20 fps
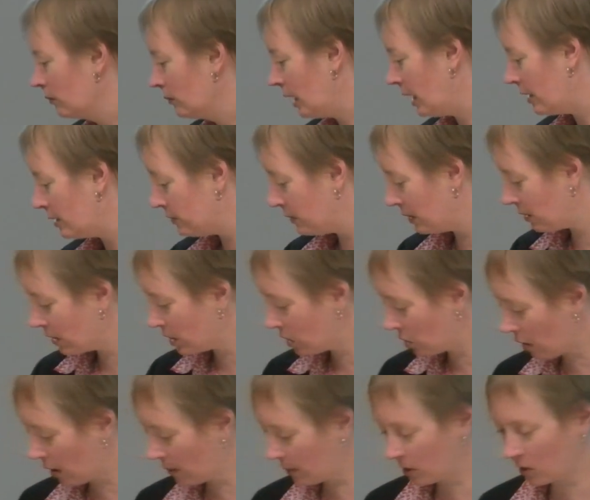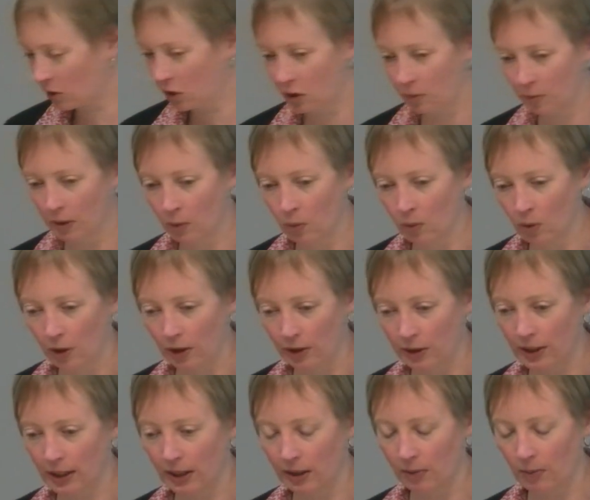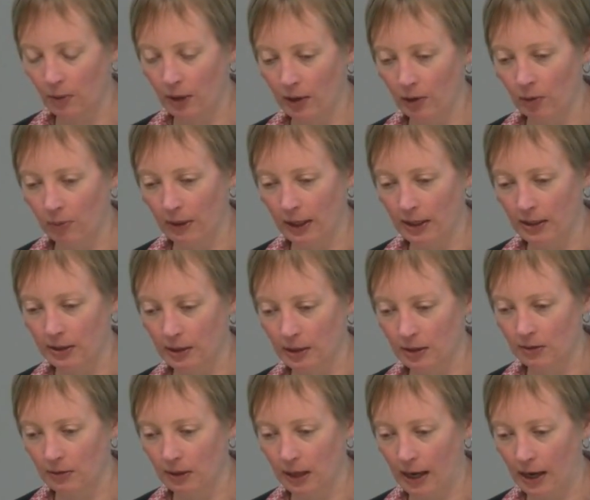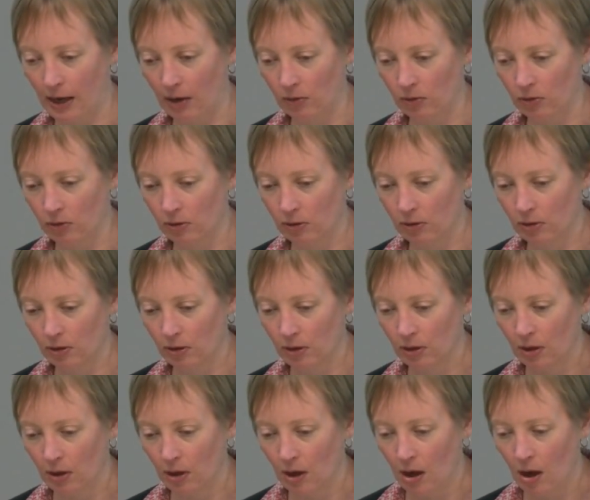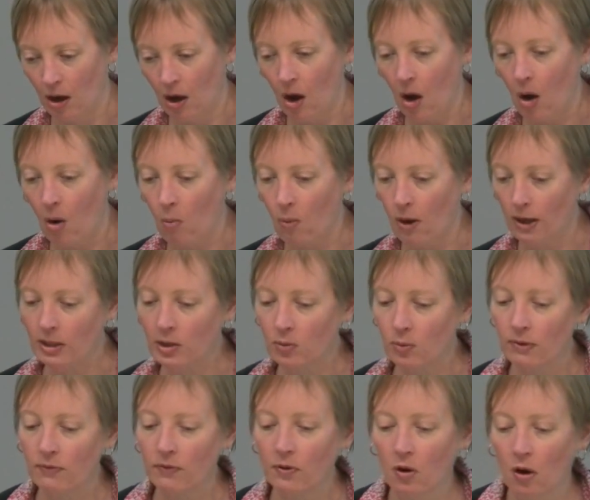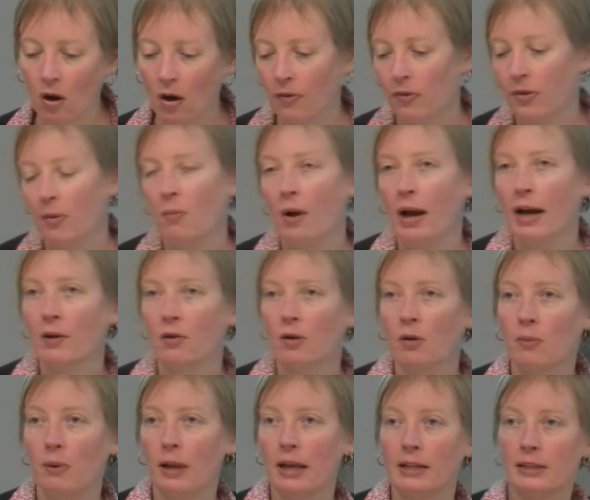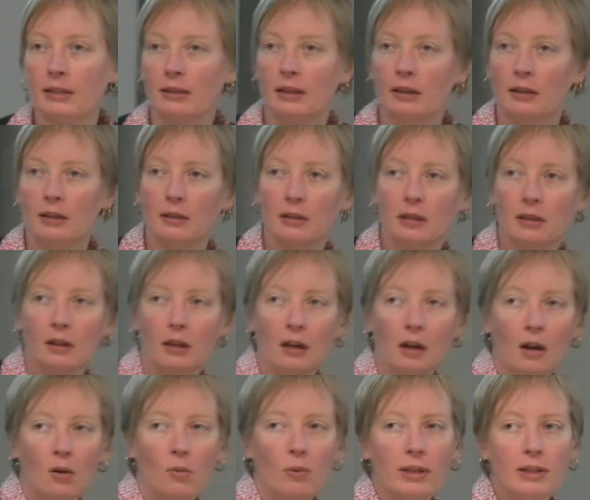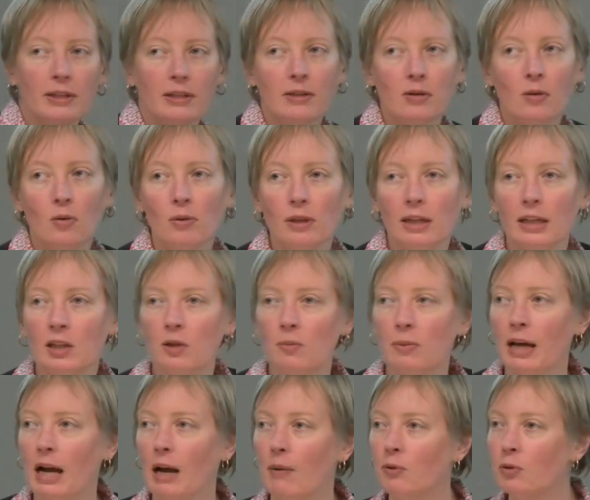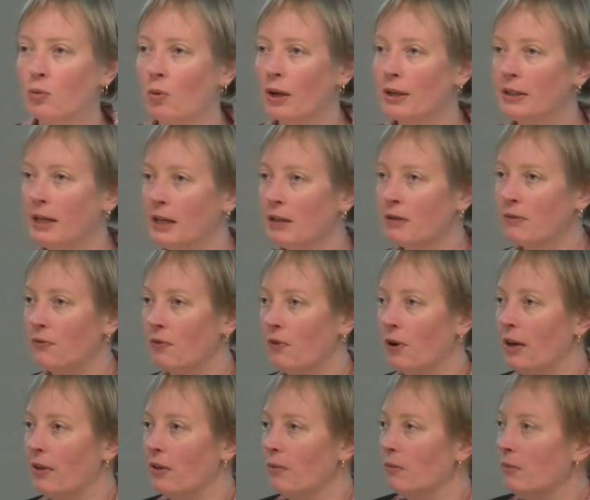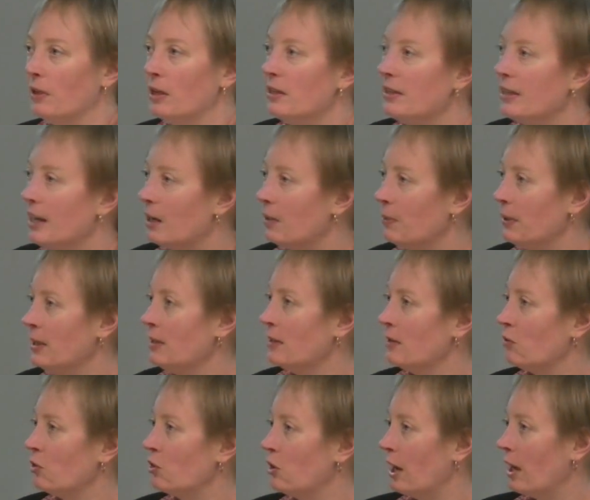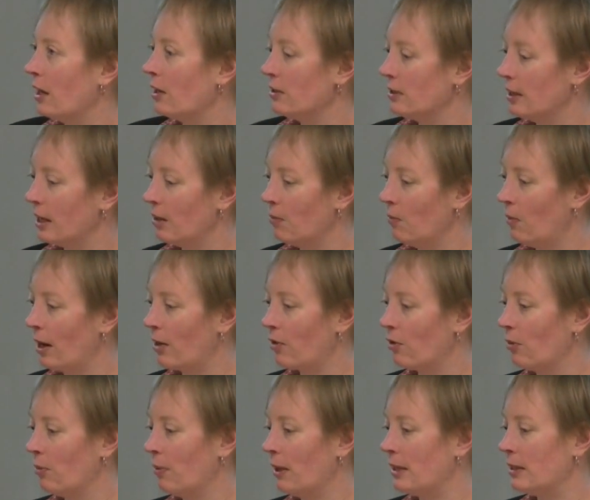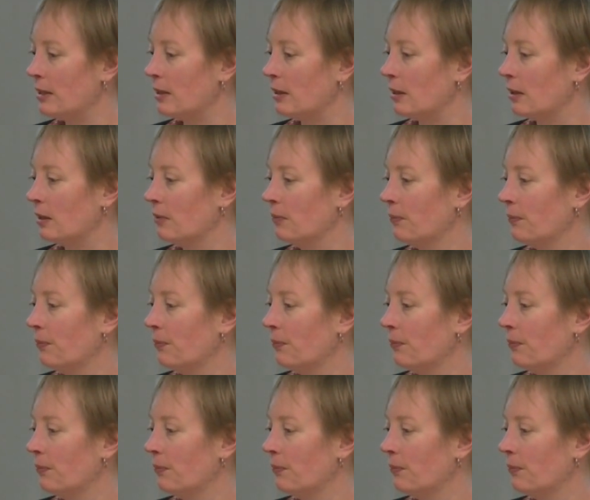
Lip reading: It's very time-consuming work to get the microplastics out. Once we've got the microplastics, we still need to be able to identify them. Is that a piece of shell? Is that a microplastic?